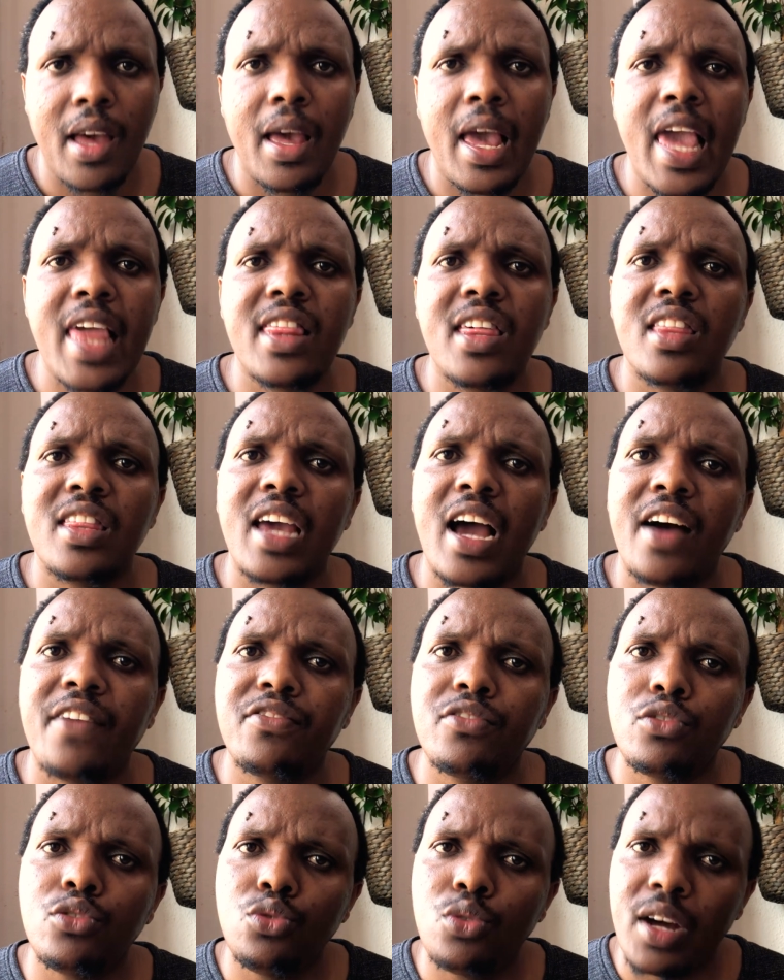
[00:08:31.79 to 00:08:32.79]
either they have
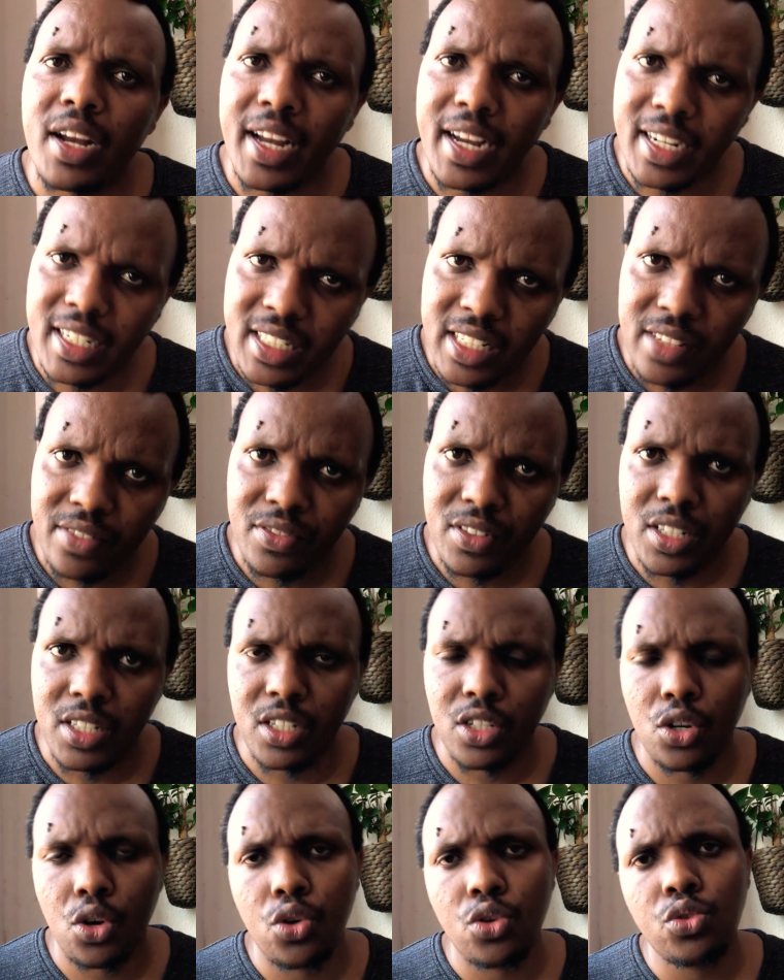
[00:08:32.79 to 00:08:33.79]
to do an
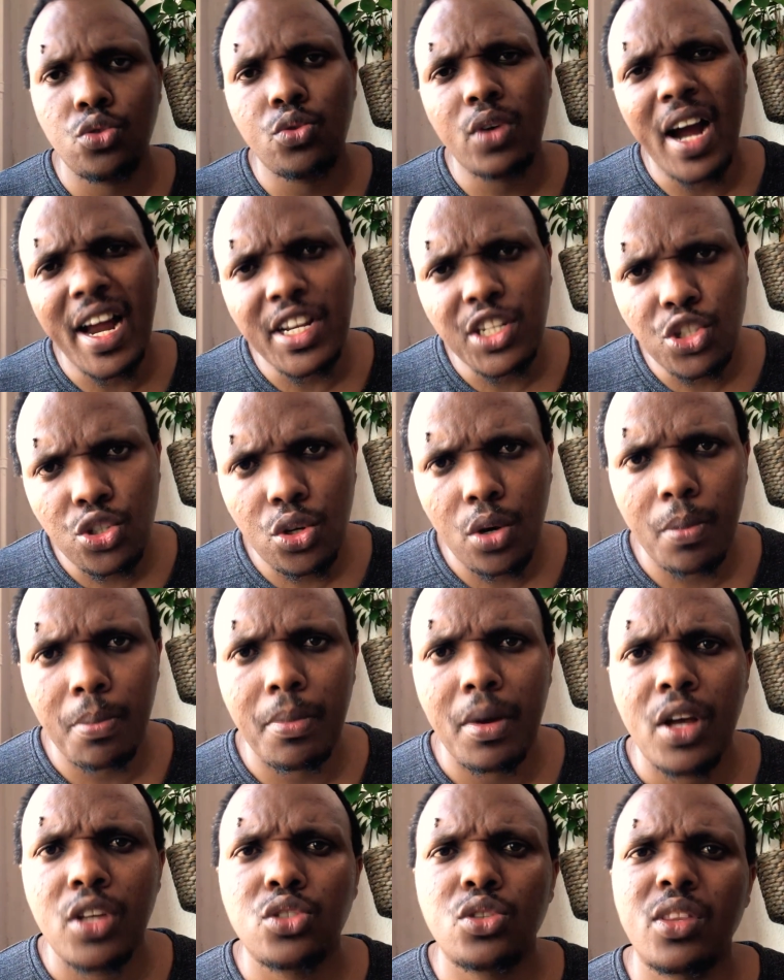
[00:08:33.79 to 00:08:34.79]
activity or do a job
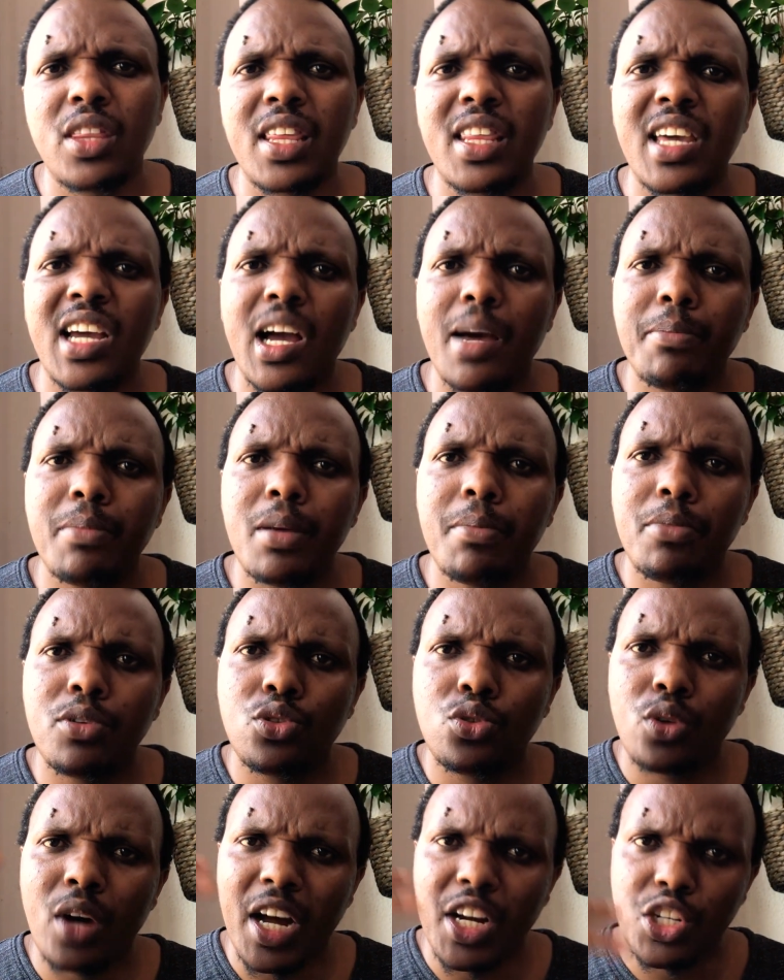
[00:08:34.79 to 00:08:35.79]
so that they can be able
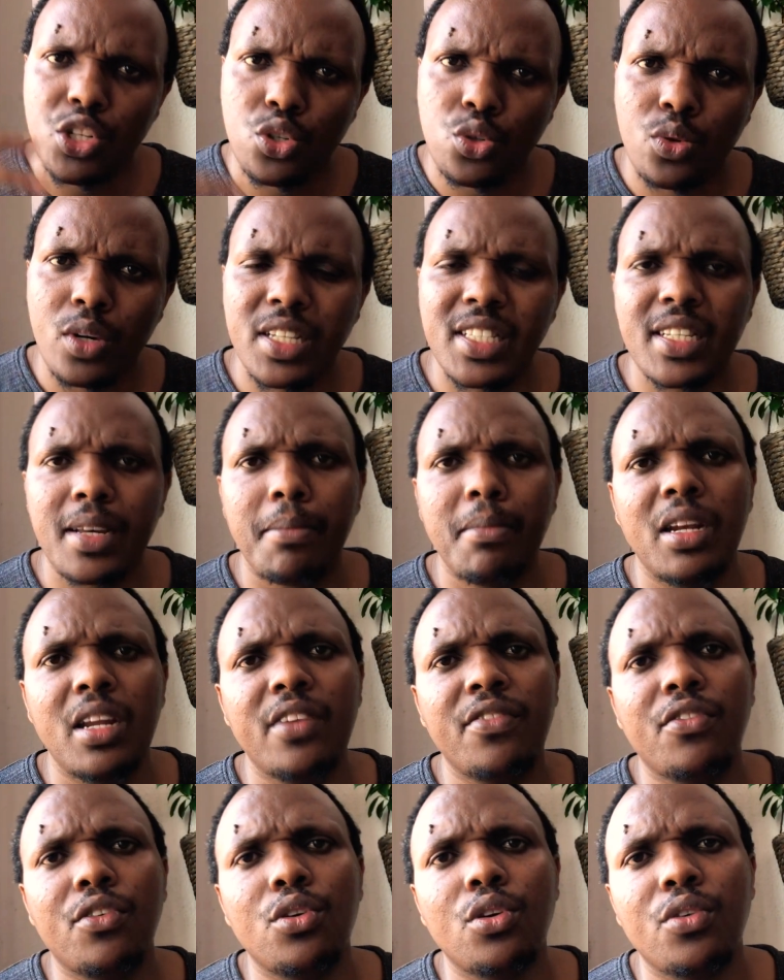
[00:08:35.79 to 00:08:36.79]
to assure some
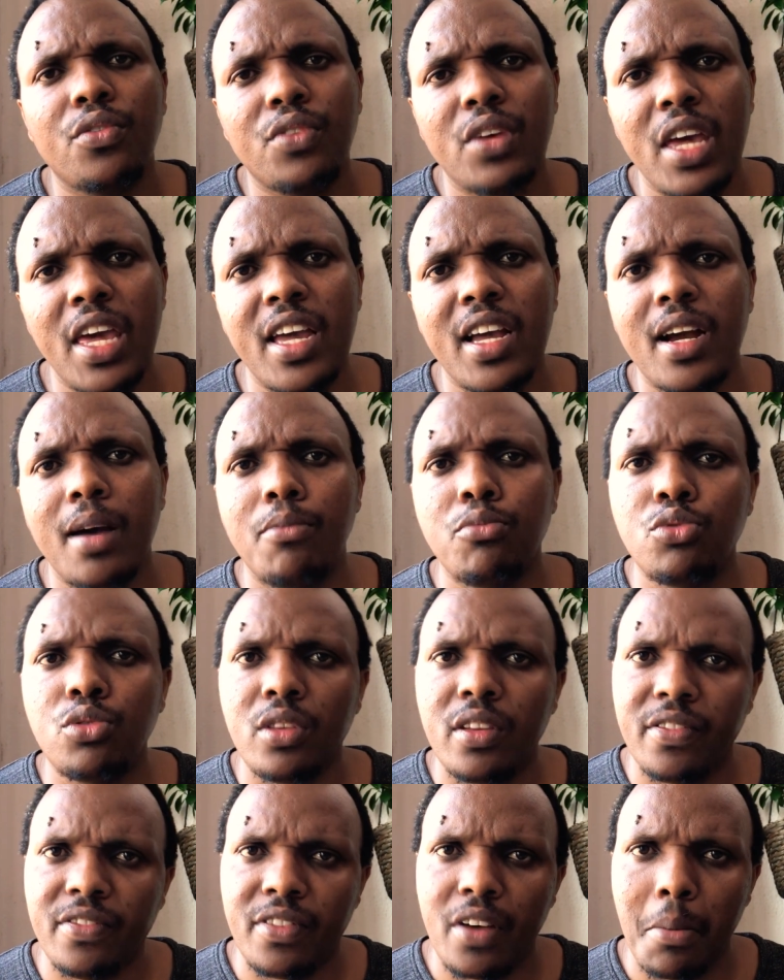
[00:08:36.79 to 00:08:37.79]
level of income to
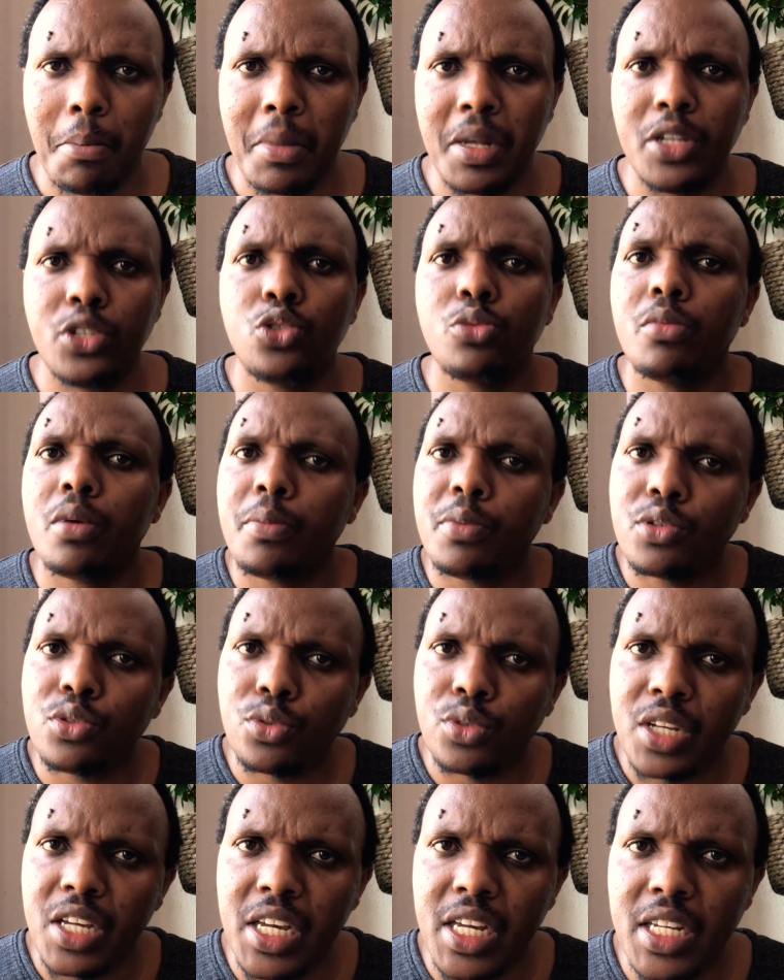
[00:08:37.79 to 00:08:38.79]
the family to be able
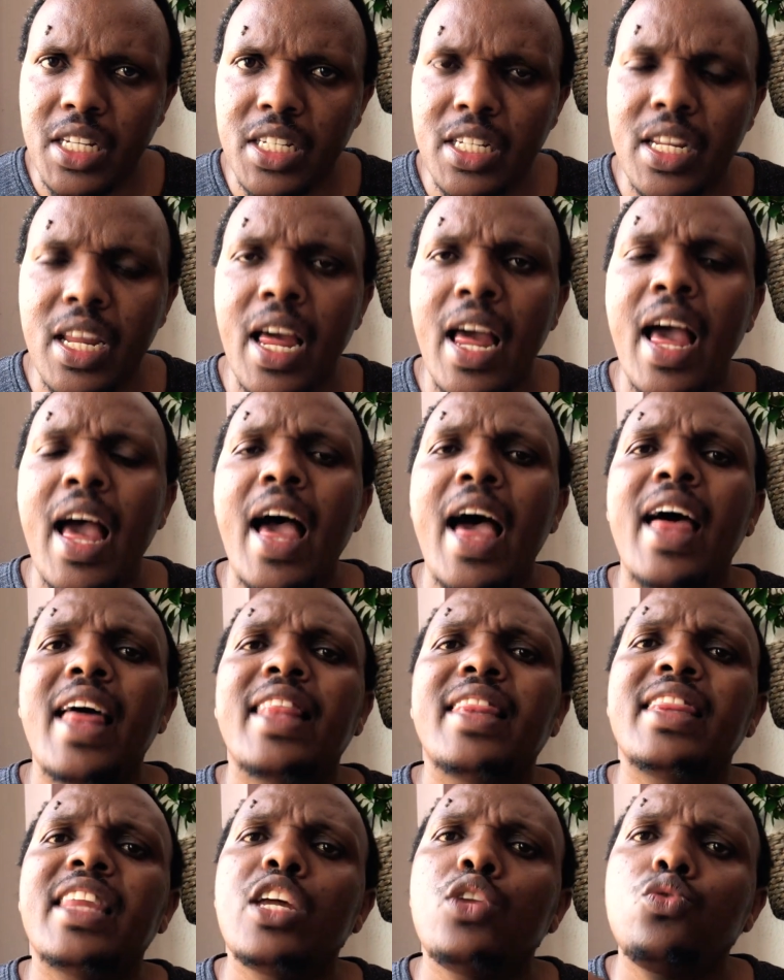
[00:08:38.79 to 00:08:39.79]
to eat,
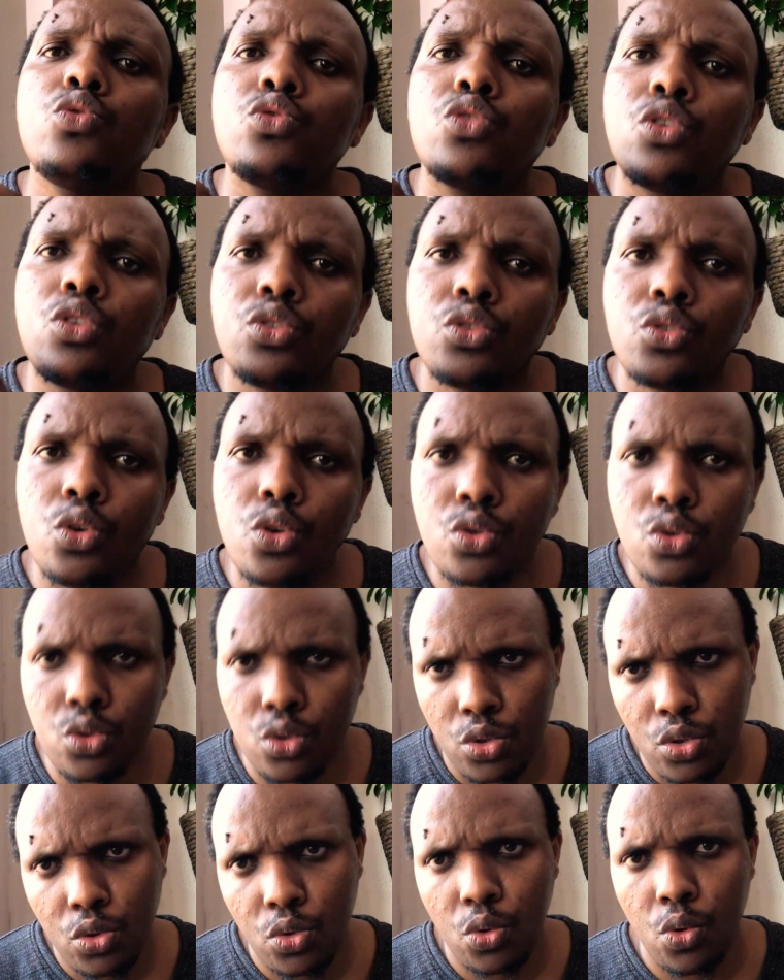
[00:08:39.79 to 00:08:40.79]
they do not go to
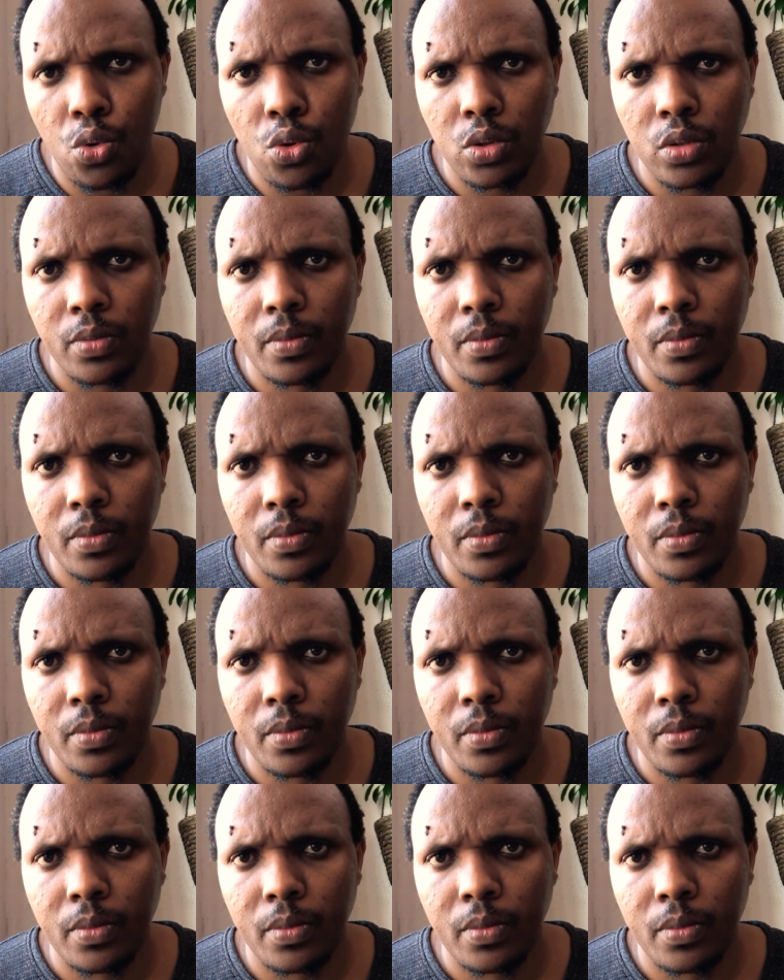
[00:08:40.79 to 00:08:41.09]
school.